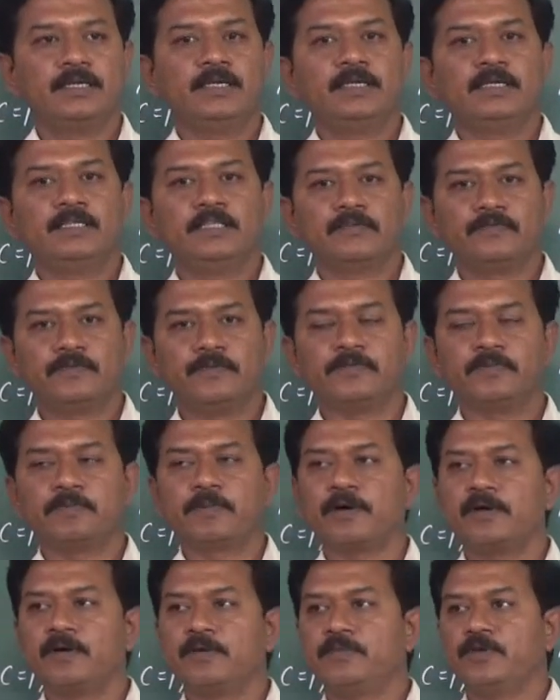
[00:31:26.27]
In the fifth
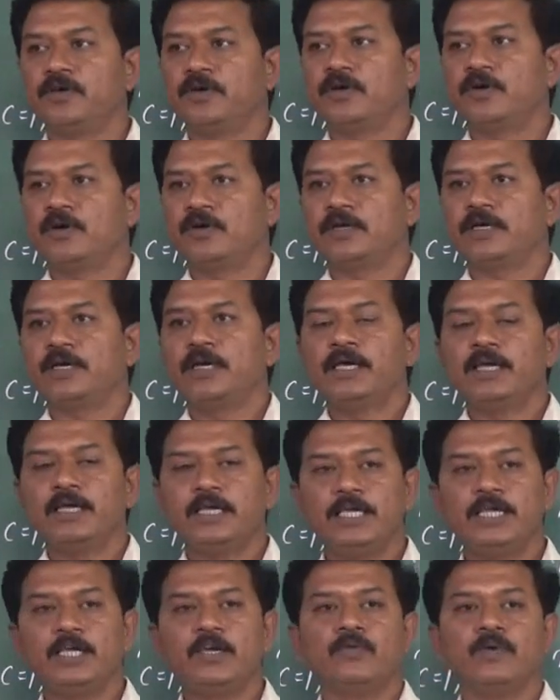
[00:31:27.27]
problem you have got
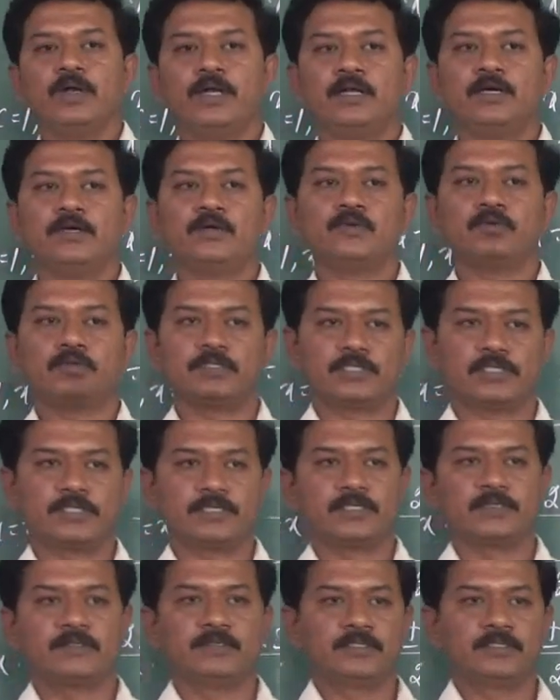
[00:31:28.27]
equal roots.